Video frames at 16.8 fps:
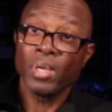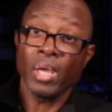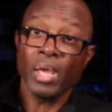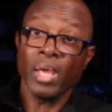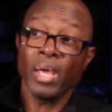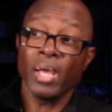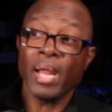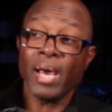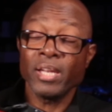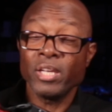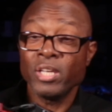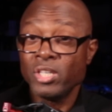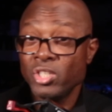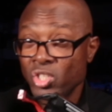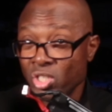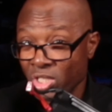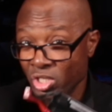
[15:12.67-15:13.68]
And I
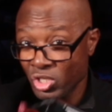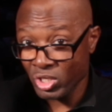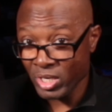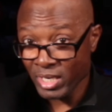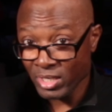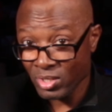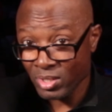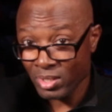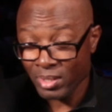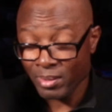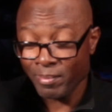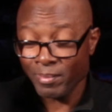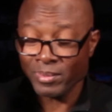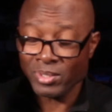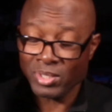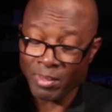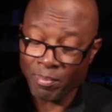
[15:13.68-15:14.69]
suggest
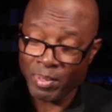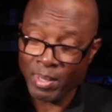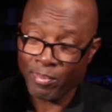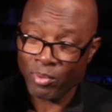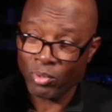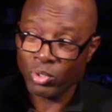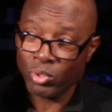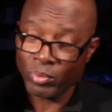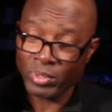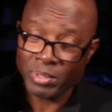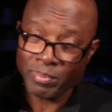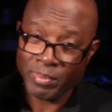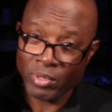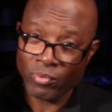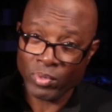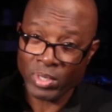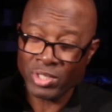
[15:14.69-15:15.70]
some people doing
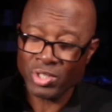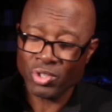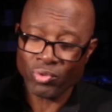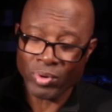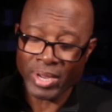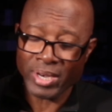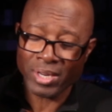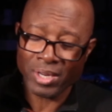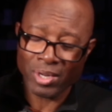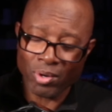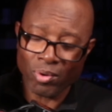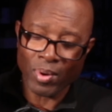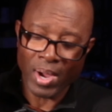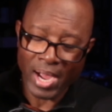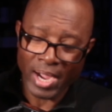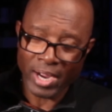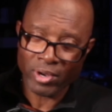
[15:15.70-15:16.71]
speed runs try to go
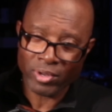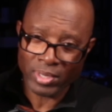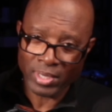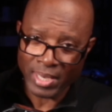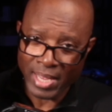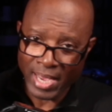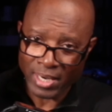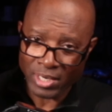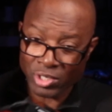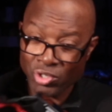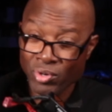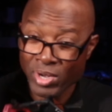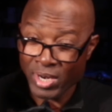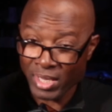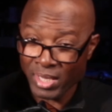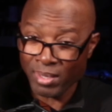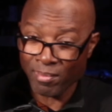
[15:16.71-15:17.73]
higher than that to try
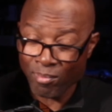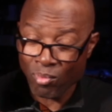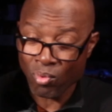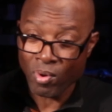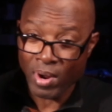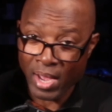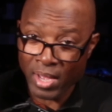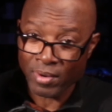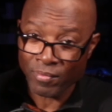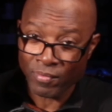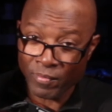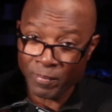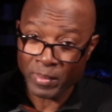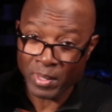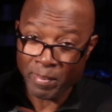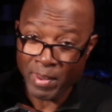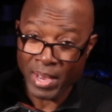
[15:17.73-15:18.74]
to get more out of
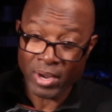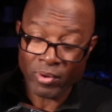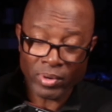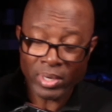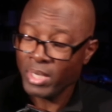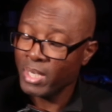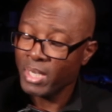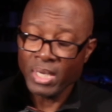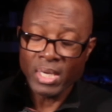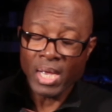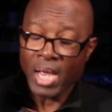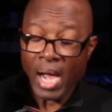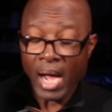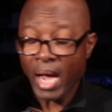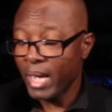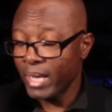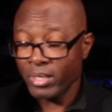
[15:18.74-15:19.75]
the battery.
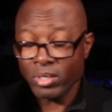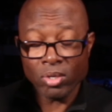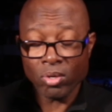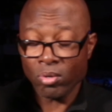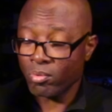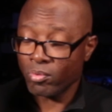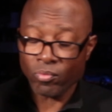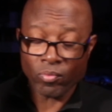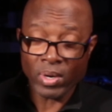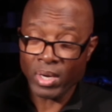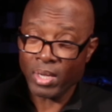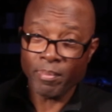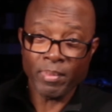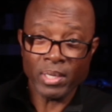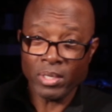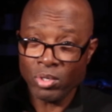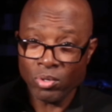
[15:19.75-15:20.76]
I don't
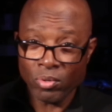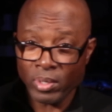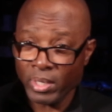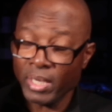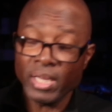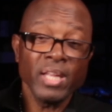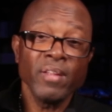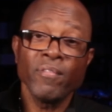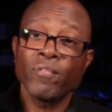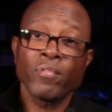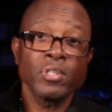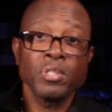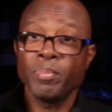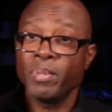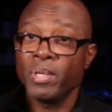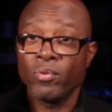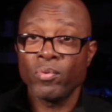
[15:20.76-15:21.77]
recommend doing it. Even for
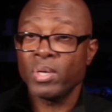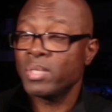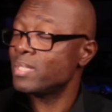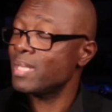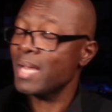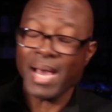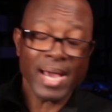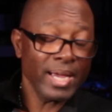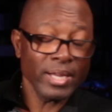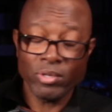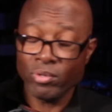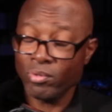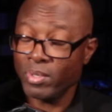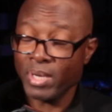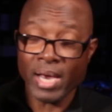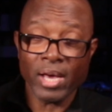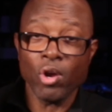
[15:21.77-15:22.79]
speed runs, I do
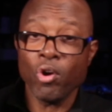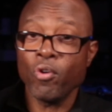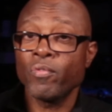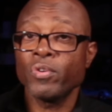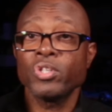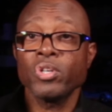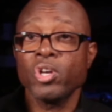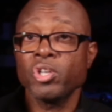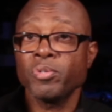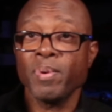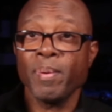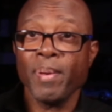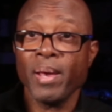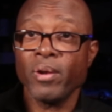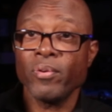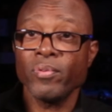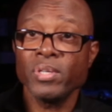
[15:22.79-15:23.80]
not overcharge my
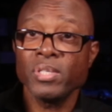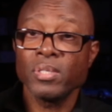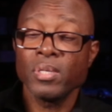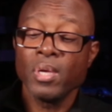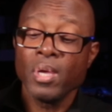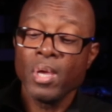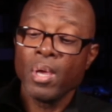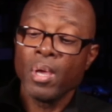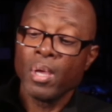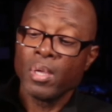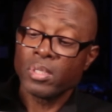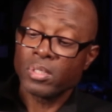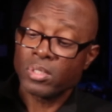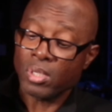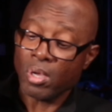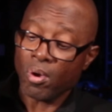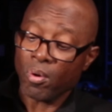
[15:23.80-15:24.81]
batteries.
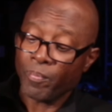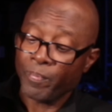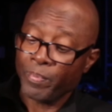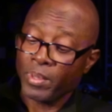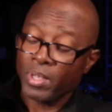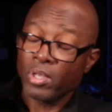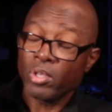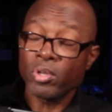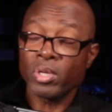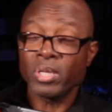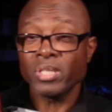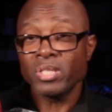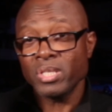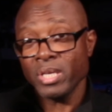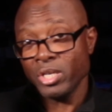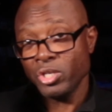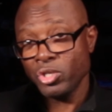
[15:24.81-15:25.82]
So you can
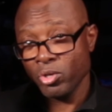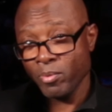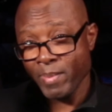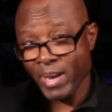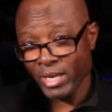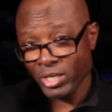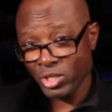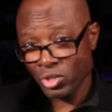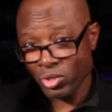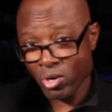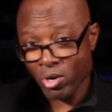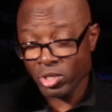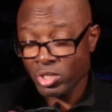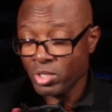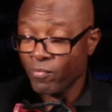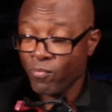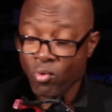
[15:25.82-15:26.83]
set your max
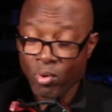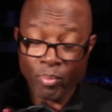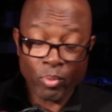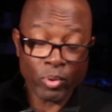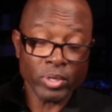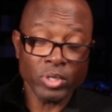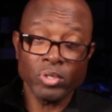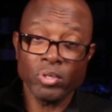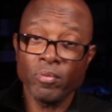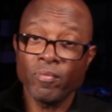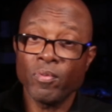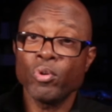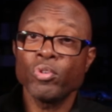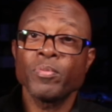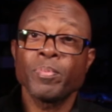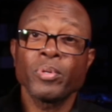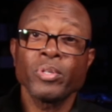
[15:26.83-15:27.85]
charge to 4.2
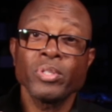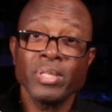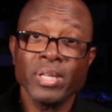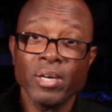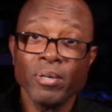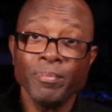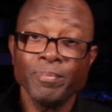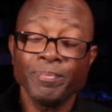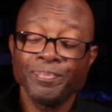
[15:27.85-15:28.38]
volts per cell.